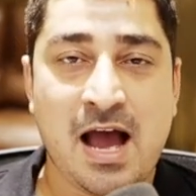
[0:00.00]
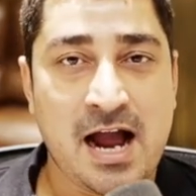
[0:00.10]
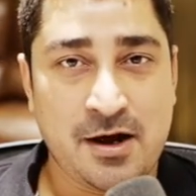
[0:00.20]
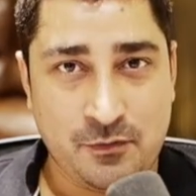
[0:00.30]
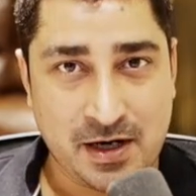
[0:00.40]

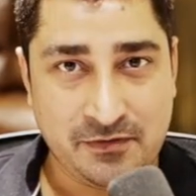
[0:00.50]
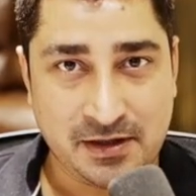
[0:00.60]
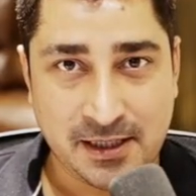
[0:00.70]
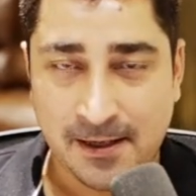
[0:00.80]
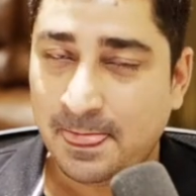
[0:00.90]
and one
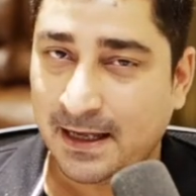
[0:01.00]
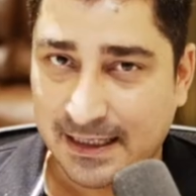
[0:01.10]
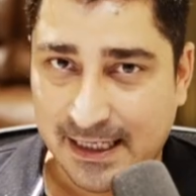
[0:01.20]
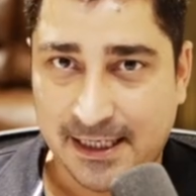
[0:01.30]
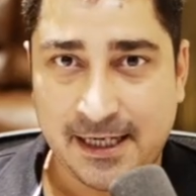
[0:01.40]
with the
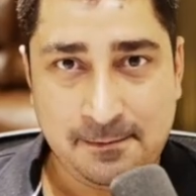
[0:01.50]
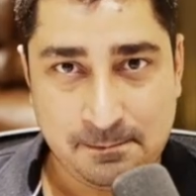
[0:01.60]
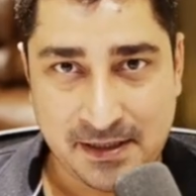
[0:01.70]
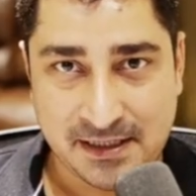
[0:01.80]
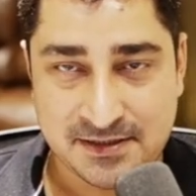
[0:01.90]
data
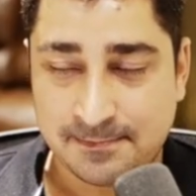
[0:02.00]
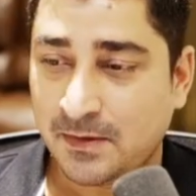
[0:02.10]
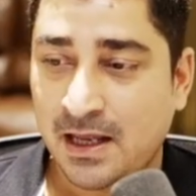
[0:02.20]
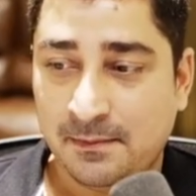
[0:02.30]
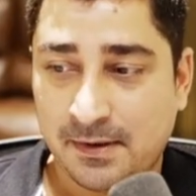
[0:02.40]
bricks
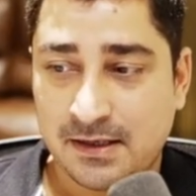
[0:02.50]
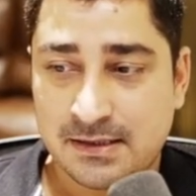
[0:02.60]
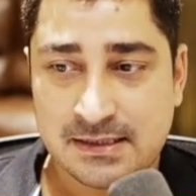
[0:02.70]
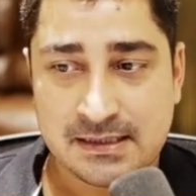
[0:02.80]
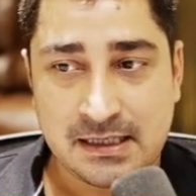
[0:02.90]

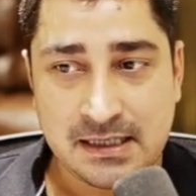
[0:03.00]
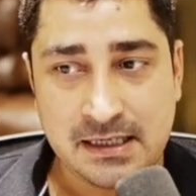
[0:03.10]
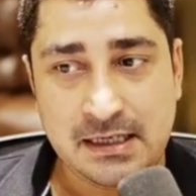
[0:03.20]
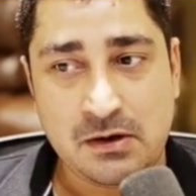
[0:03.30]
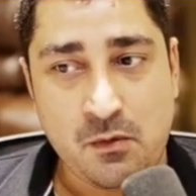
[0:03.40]
because
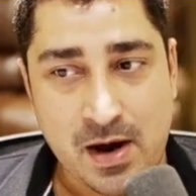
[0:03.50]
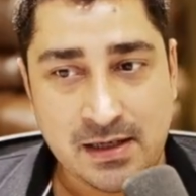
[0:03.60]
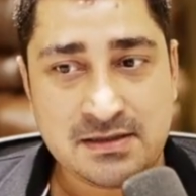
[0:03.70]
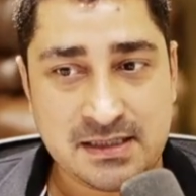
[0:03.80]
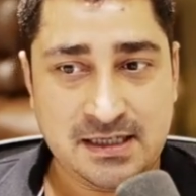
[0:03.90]
in
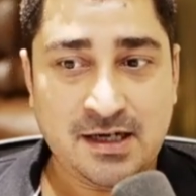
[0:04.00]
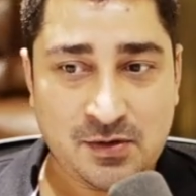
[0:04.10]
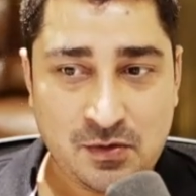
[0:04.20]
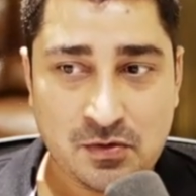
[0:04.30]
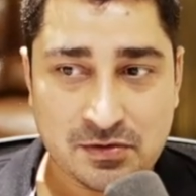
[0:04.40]
one single
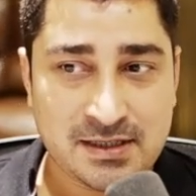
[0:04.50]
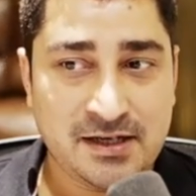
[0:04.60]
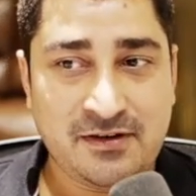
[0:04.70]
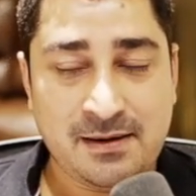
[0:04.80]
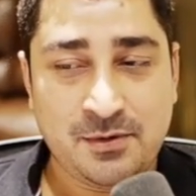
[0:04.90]
course
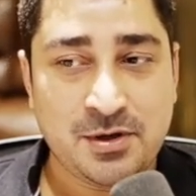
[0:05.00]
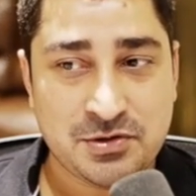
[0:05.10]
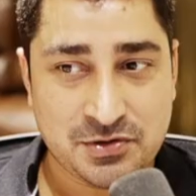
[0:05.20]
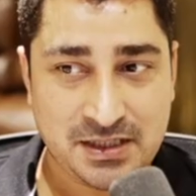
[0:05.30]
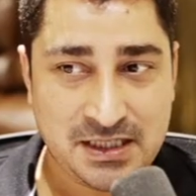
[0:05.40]
if i'm going
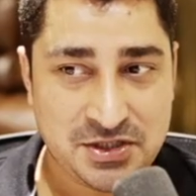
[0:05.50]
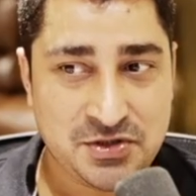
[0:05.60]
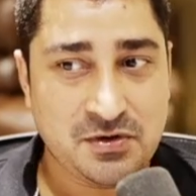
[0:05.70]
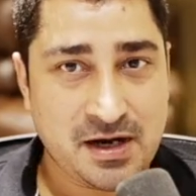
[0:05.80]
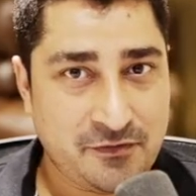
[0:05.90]
to teach
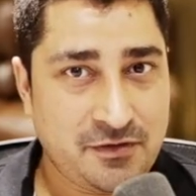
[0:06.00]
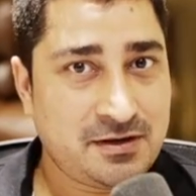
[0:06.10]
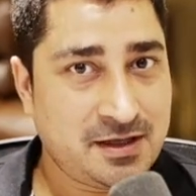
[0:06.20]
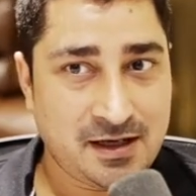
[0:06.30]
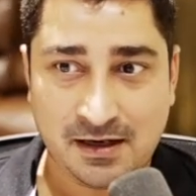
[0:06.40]
you
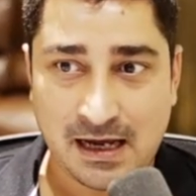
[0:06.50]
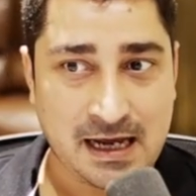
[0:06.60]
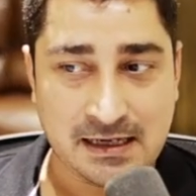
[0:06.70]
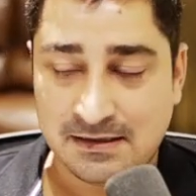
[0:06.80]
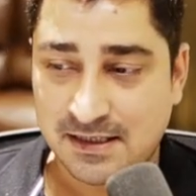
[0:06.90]
everything
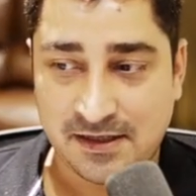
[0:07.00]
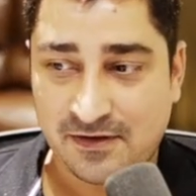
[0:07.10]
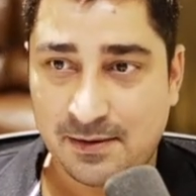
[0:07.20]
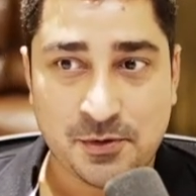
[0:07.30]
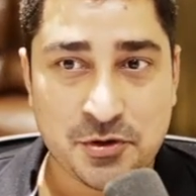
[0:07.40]
and if
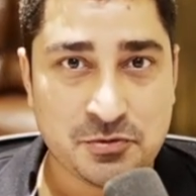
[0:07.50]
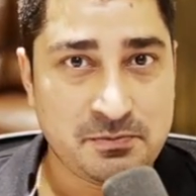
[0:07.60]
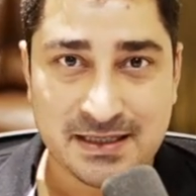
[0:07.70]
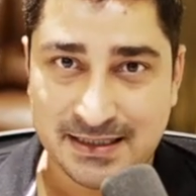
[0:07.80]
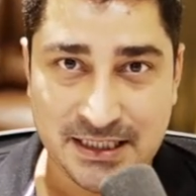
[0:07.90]
i'm going to
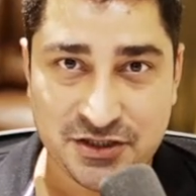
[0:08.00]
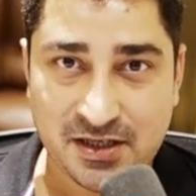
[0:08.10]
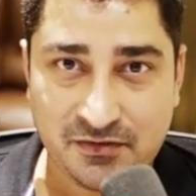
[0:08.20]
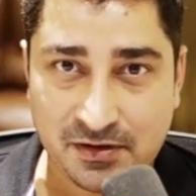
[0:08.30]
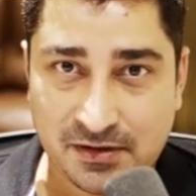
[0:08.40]
mix each and
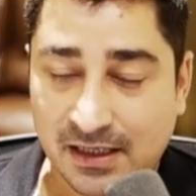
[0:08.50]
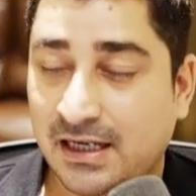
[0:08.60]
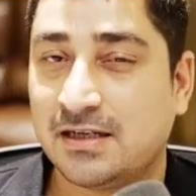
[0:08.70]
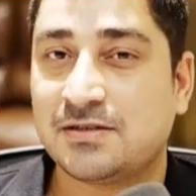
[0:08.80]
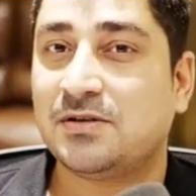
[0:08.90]
everything
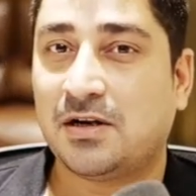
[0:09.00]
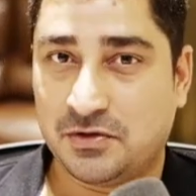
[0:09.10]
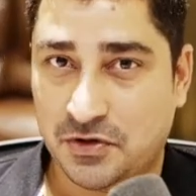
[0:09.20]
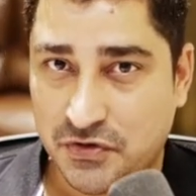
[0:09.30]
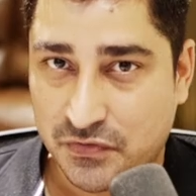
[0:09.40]
it is not
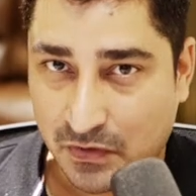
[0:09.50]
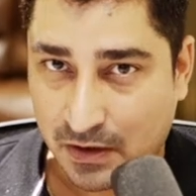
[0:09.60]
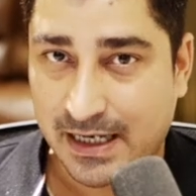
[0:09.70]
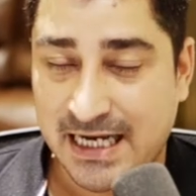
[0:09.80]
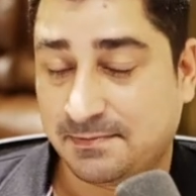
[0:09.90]
going to
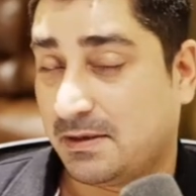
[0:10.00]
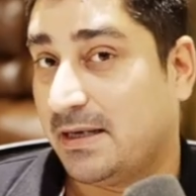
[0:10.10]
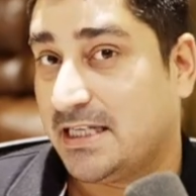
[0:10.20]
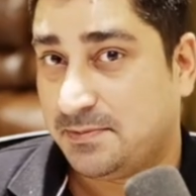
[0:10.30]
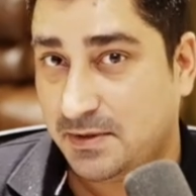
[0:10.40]
work as per my
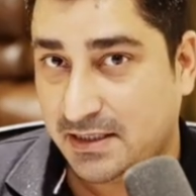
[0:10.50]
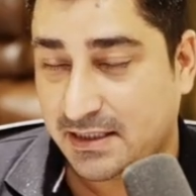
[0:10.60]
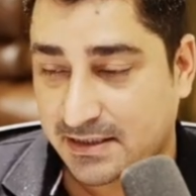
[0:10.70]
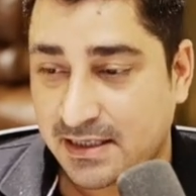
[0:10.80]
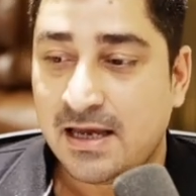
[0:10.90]

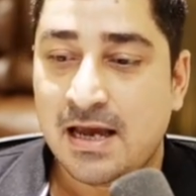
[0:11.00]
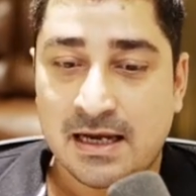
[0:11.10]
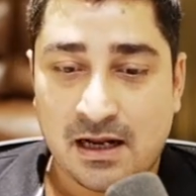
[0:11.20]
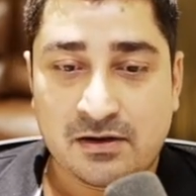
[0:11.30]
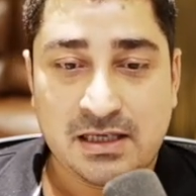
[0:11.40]
experience
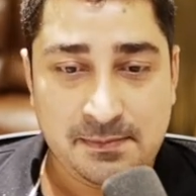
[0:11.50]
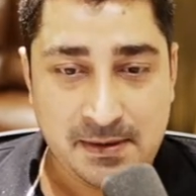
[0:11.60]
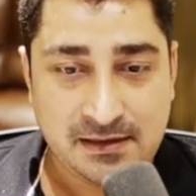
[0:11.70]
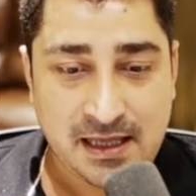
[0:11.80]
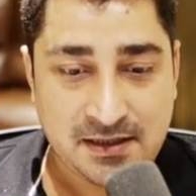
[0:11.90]
now
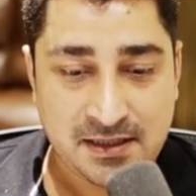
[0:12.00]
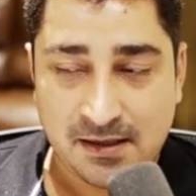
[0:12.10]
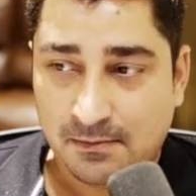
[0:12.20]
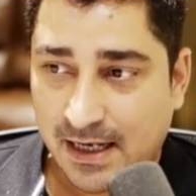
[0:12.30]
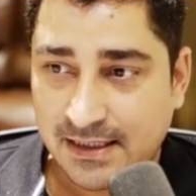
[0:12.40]
keeping that in
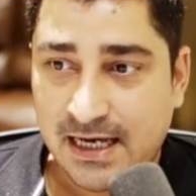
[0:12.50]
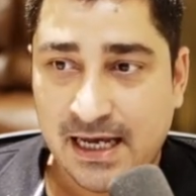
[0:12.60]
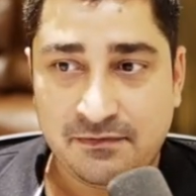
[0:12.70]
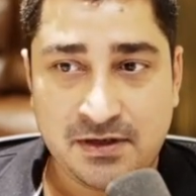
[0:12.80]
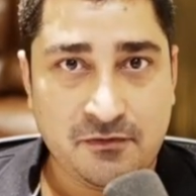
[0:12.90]
mind i
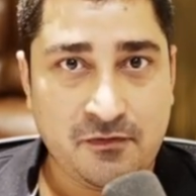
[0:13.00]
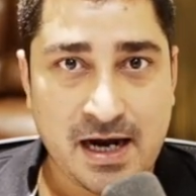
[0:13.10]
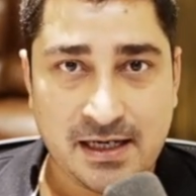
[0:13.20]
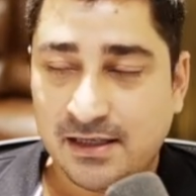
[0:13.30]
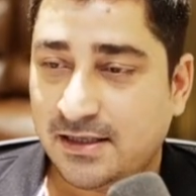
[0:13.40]
have
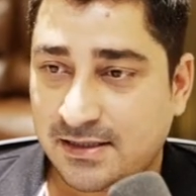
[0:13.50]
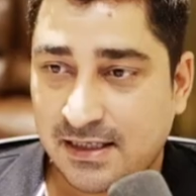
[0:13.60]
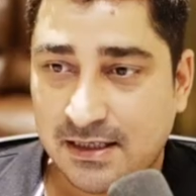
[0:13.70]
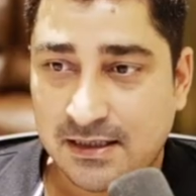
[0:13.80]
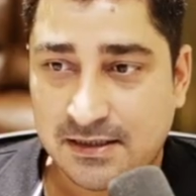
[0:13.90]
divided this
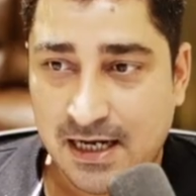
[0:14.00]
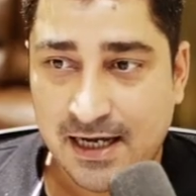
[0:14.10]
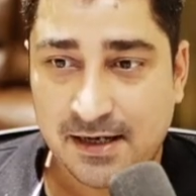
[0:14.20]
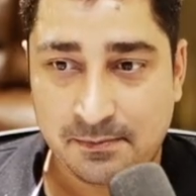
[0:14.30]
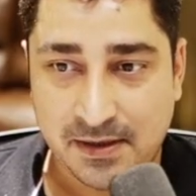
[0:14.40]

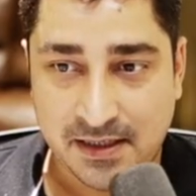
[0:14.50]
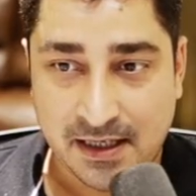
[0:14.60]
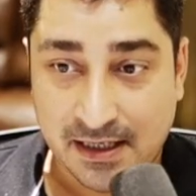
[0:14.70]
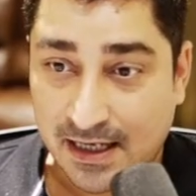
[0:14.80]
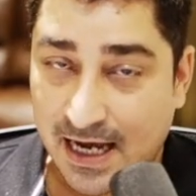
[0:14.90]
entire big
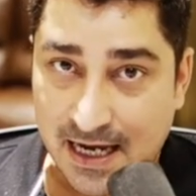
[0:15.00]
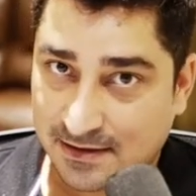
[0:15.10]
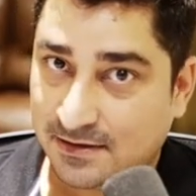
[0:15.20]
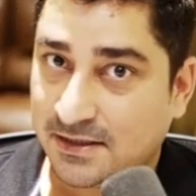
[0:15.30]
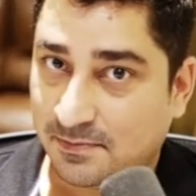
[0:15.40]
data
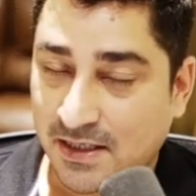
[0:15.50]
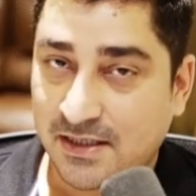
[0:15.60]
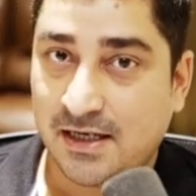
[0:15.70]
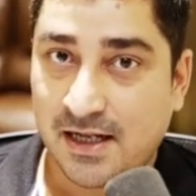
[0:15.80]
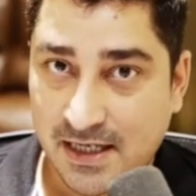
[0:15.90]
as this big
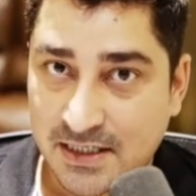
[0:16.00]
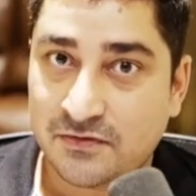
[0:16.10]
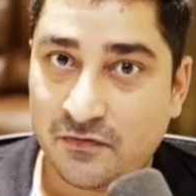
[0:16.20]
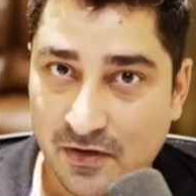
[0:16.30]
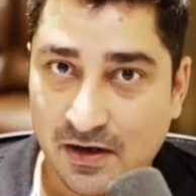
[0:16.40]
data is
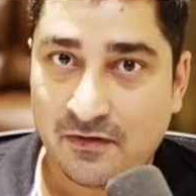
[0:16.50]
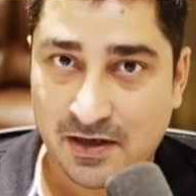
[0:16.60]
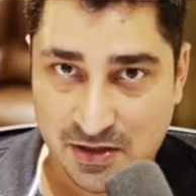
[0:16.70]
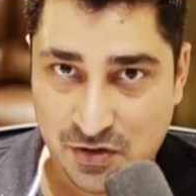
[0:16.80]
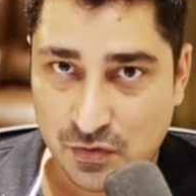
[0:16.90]
very
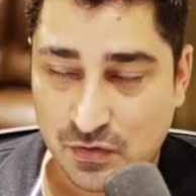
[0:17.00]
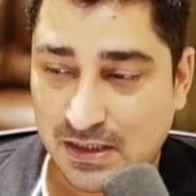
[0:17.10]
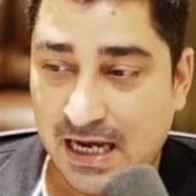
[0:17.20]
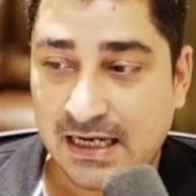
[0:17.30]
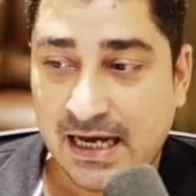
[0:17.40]
very huge
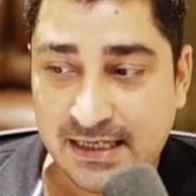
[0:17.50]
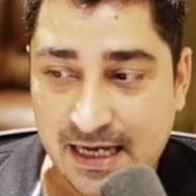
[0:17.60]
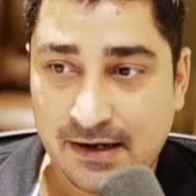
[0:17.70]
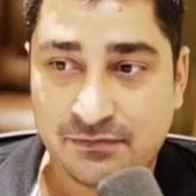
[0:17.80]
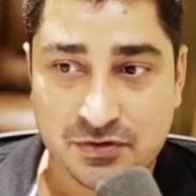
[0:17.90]
and i
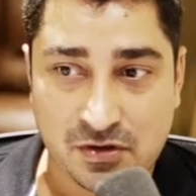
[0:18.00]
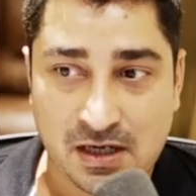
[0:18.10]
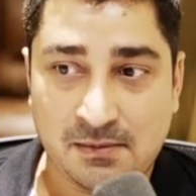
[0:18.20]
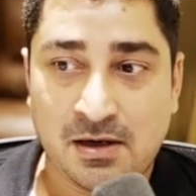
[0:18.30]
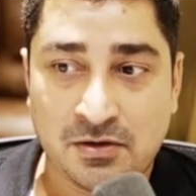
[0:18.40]
have to talk
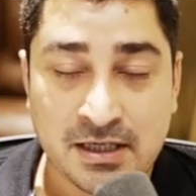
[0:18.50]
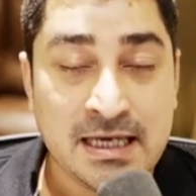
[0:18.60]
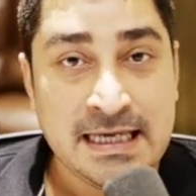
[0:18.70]
about